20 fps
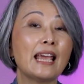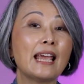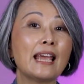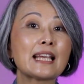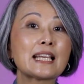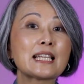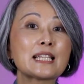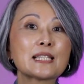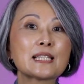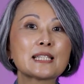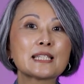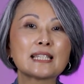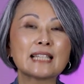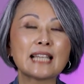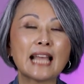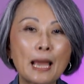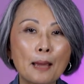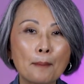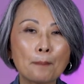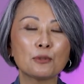
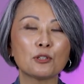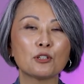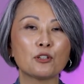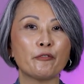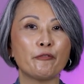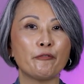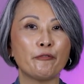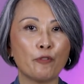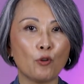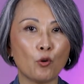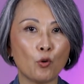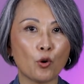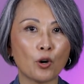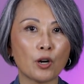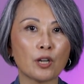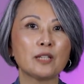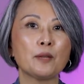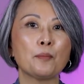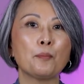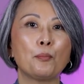except
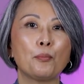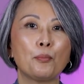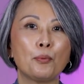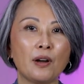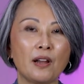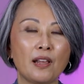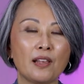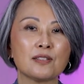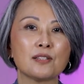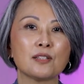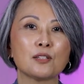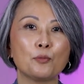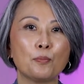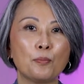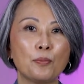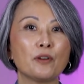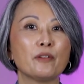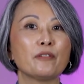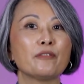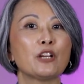for the present
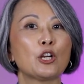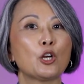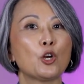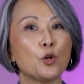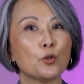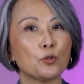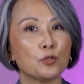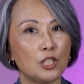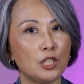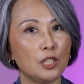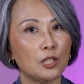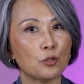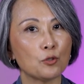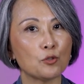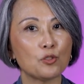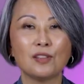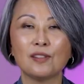perfect continuous.